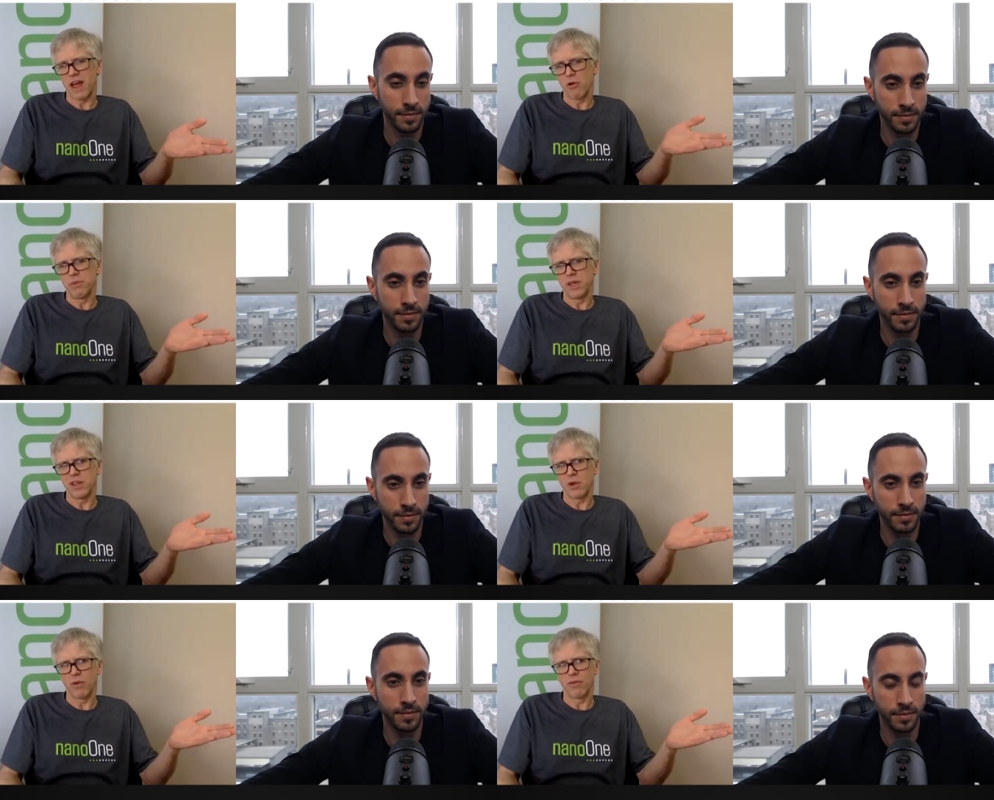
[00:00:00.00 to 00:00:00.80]
Speaker 1: would be the
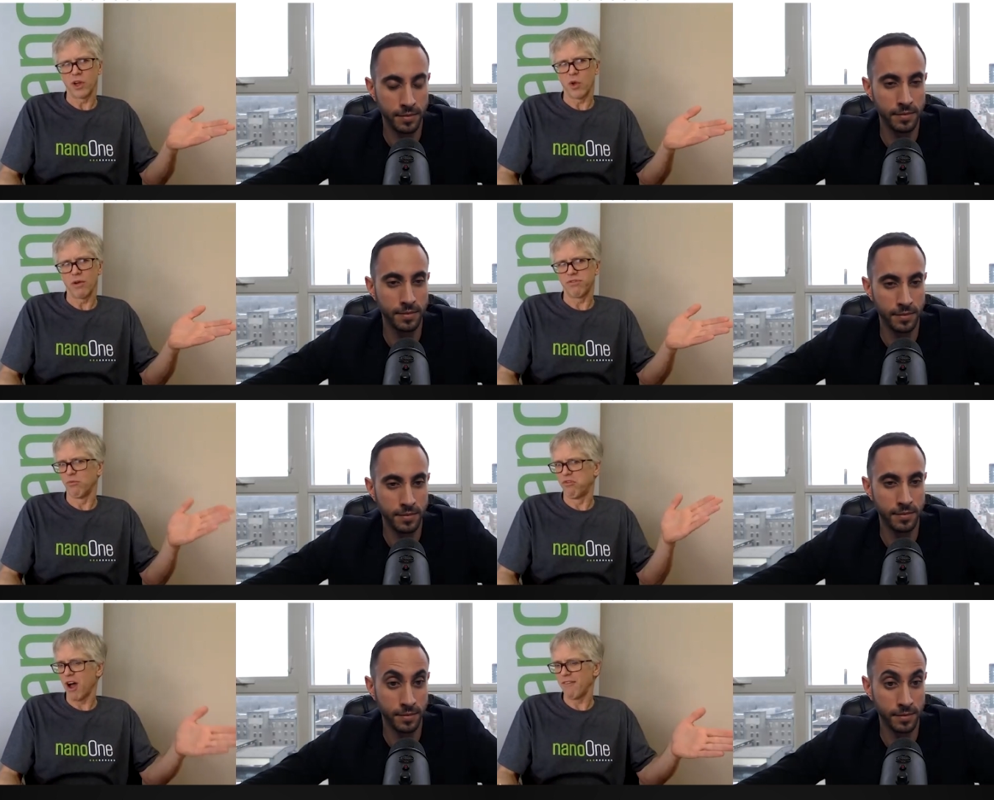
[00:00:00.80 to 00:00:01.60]
equivalent going from
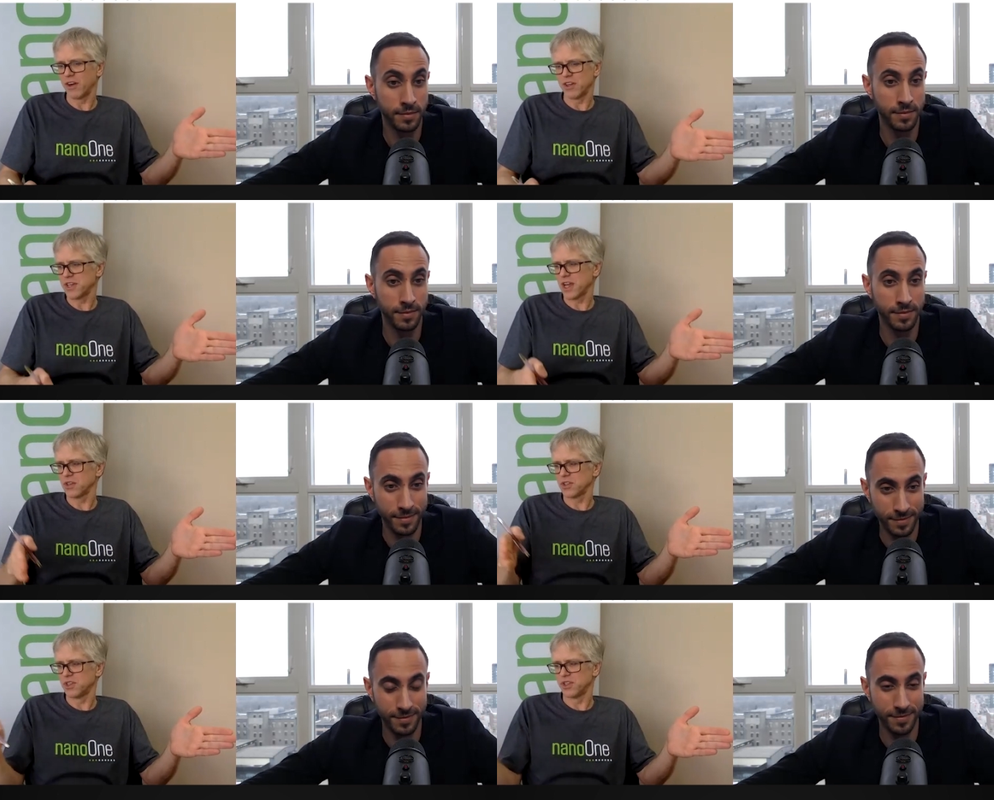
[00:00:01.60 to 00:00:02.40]
500
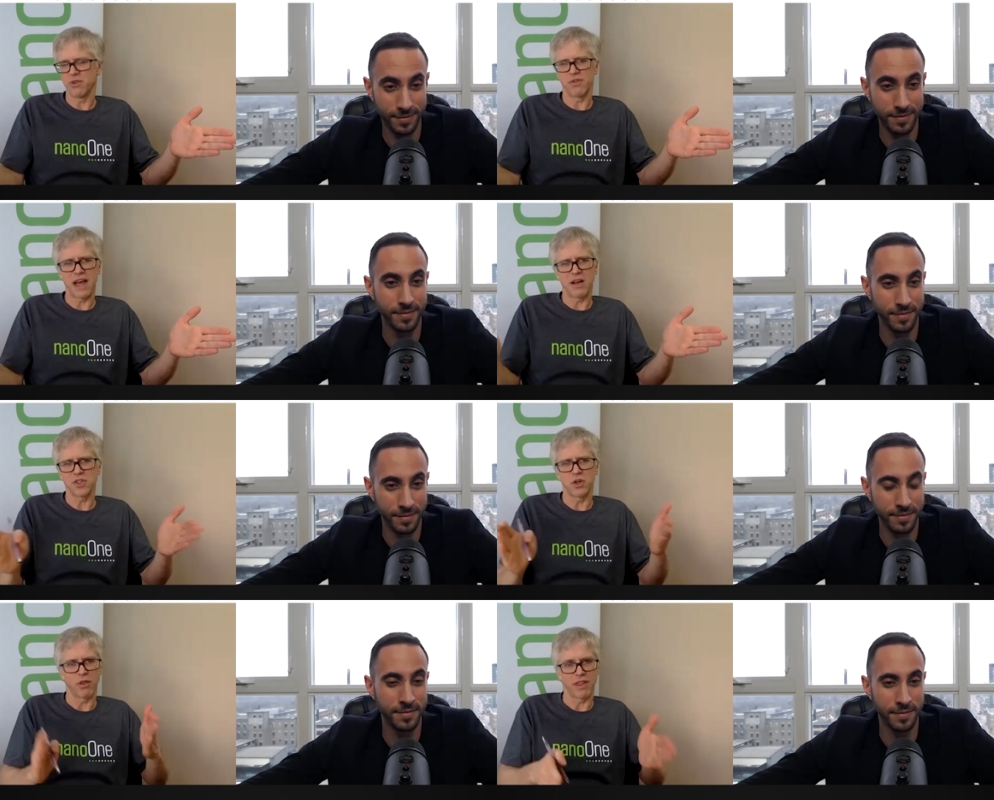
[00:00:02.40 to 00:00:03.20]
cycles to 2,000
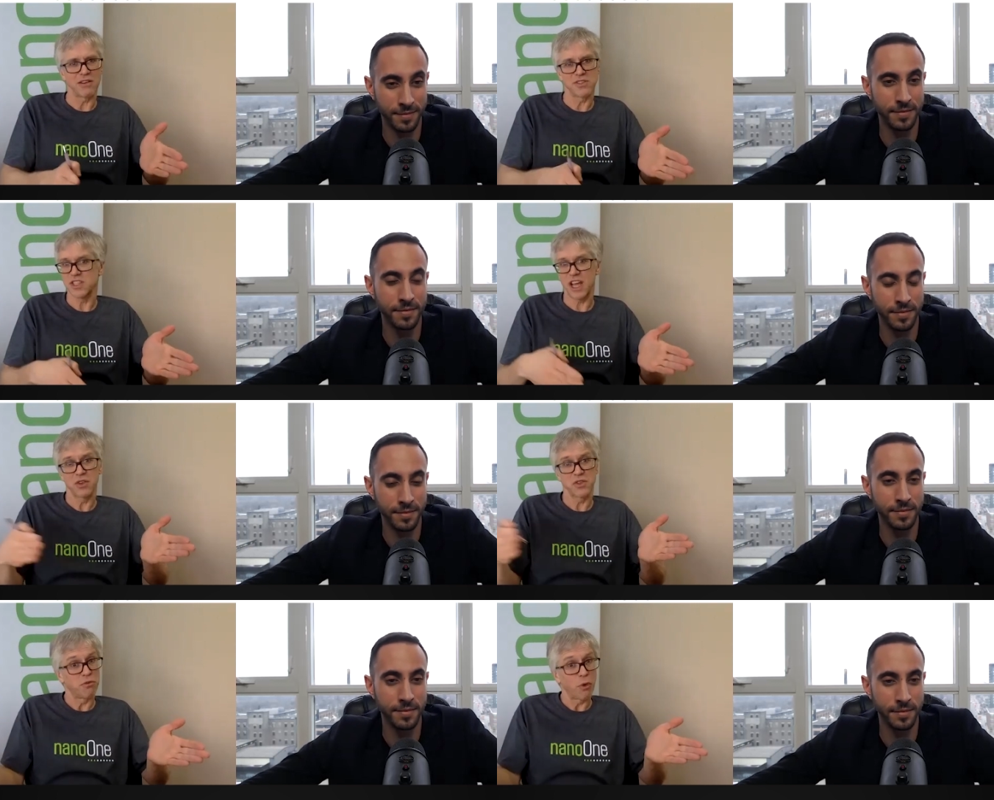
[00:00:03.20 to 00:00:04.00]
or 1,000 cycles
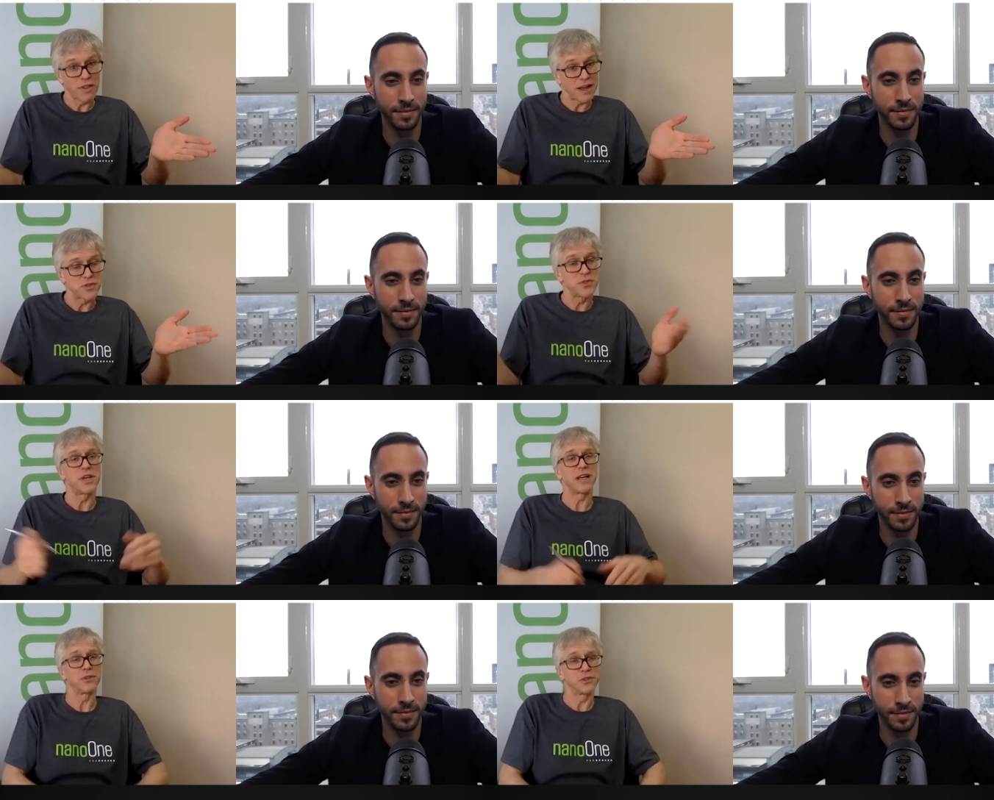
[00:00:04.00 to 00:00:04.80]
to 4,000
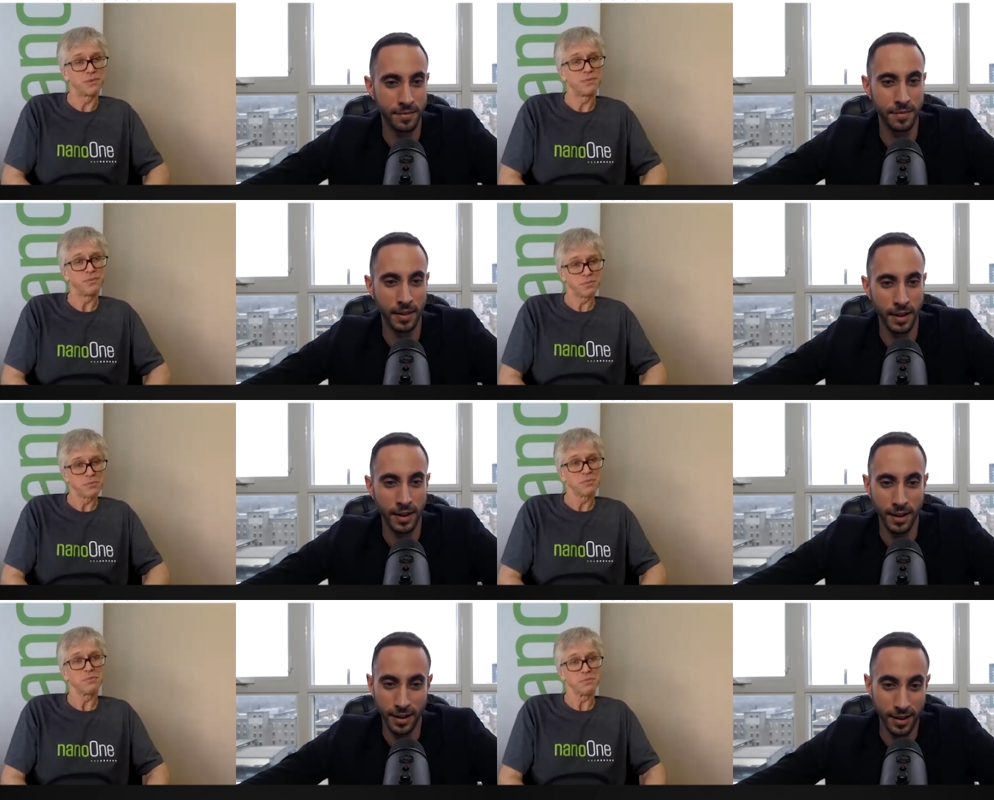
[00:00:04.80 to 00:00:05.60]
Speaker 2: cycles.
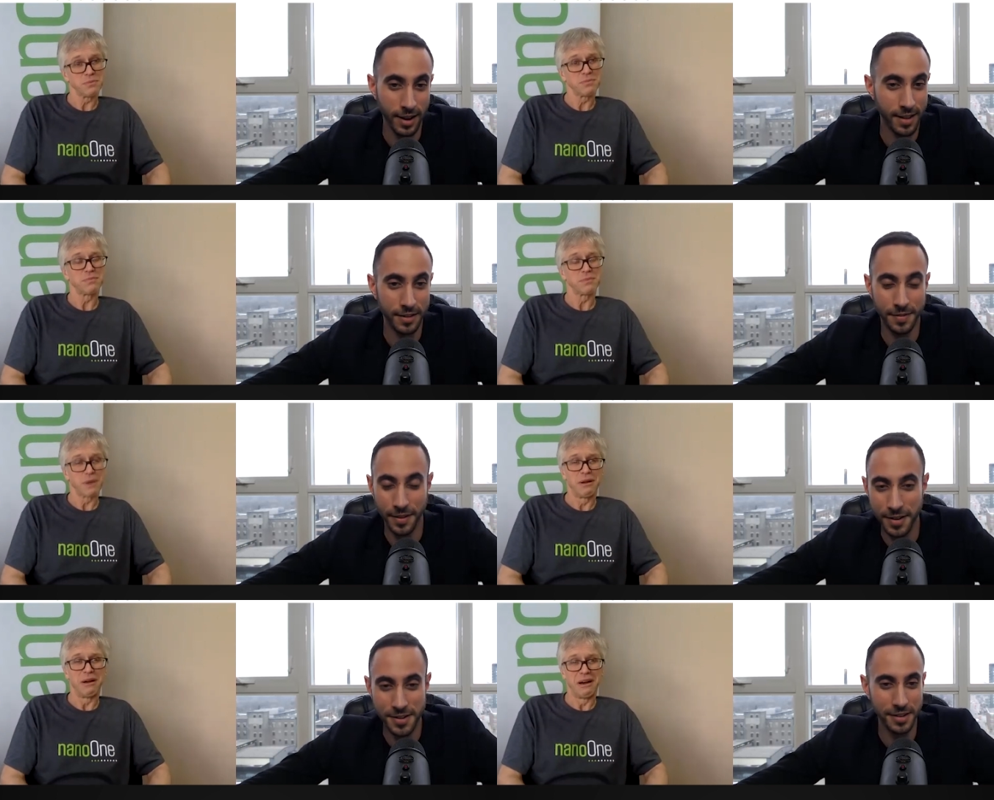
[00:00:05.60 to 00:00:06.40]
Yeah, that's
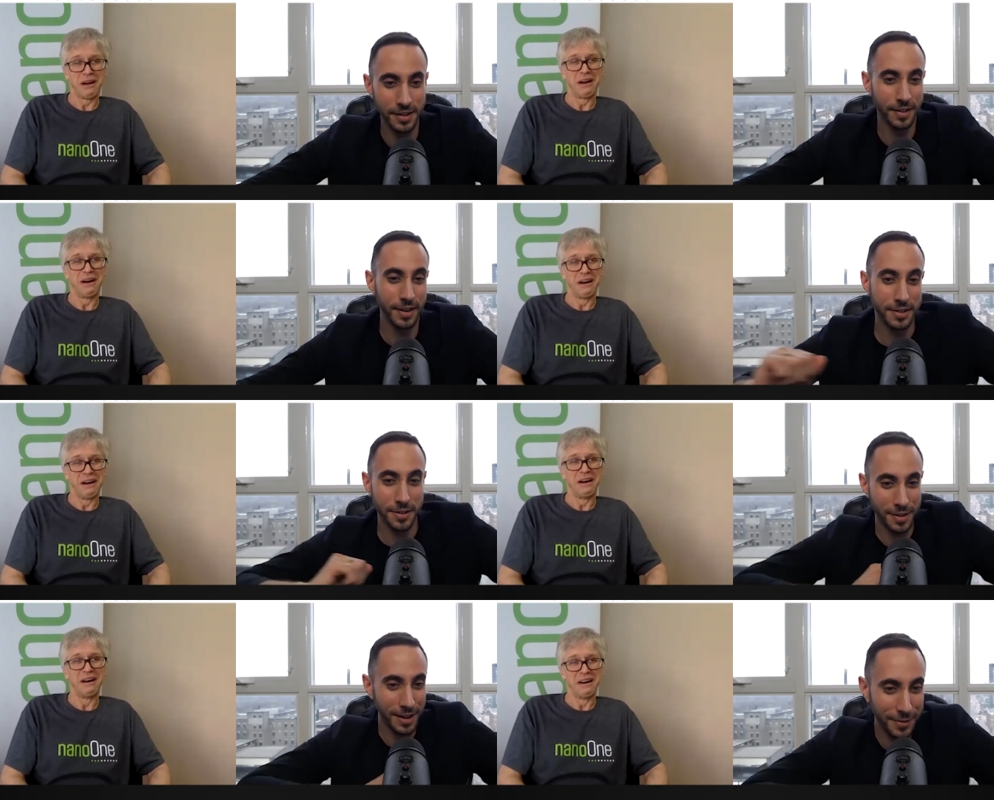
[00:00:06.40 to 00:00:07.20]
very significant. So
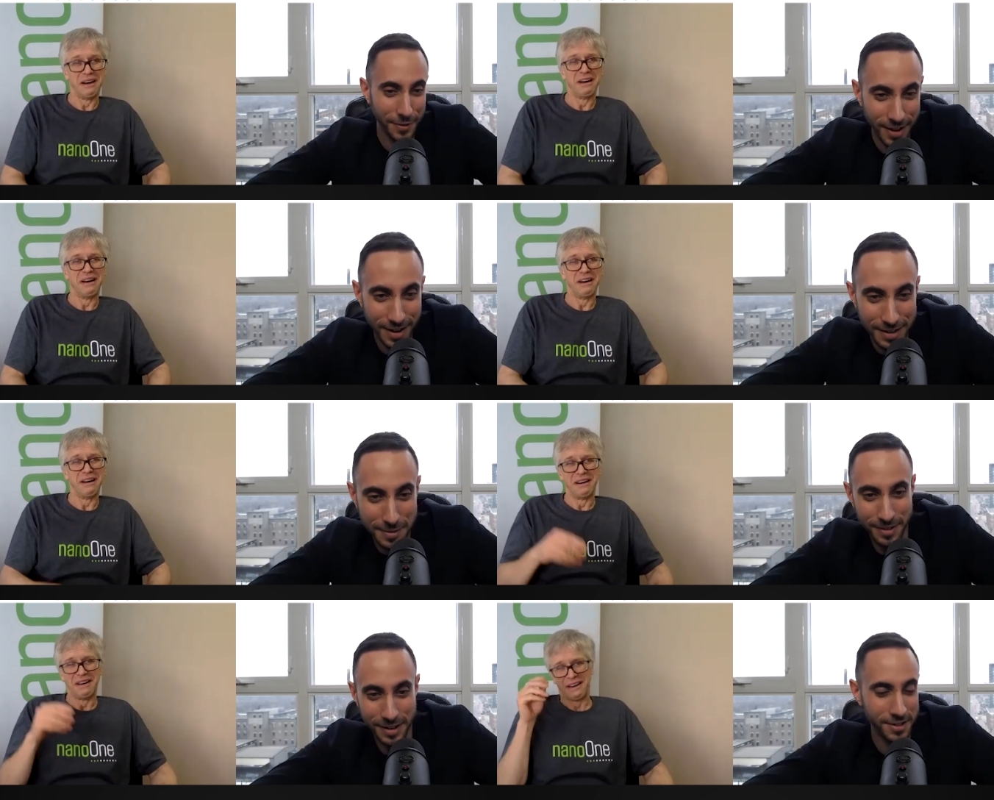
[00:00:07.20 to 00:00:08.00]
thanks for that
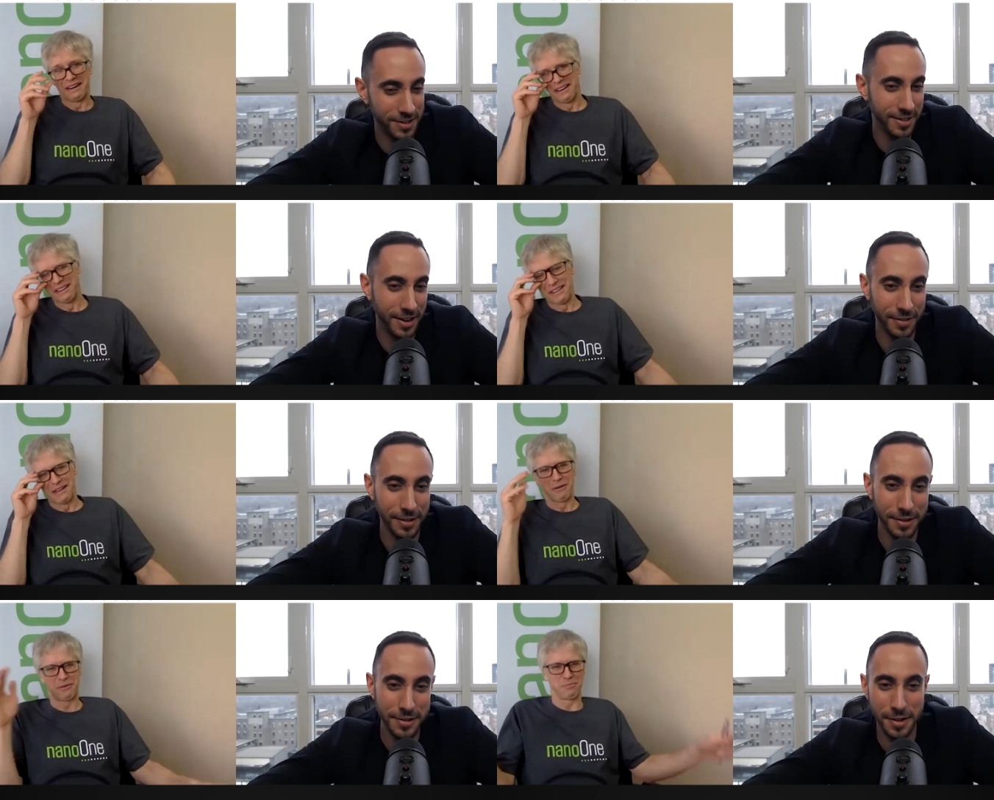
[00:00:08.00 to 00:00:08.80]
explanation. Definitely learned